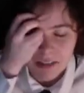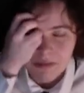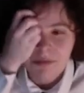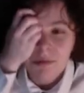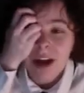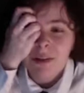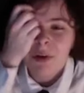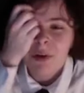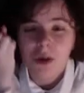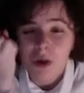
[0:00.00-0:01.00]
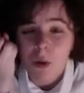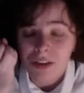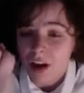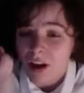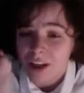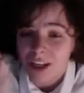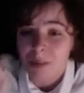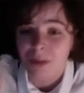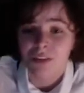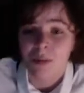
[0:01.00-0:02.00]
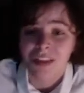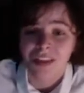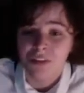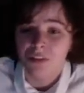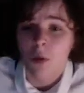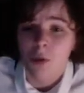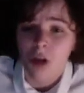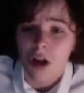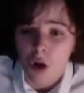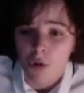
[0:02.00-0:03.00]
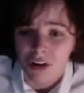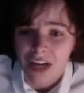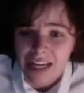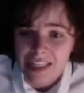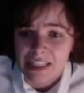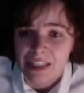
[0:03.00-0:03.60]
Why will you go on talking about something that's so long over and ended?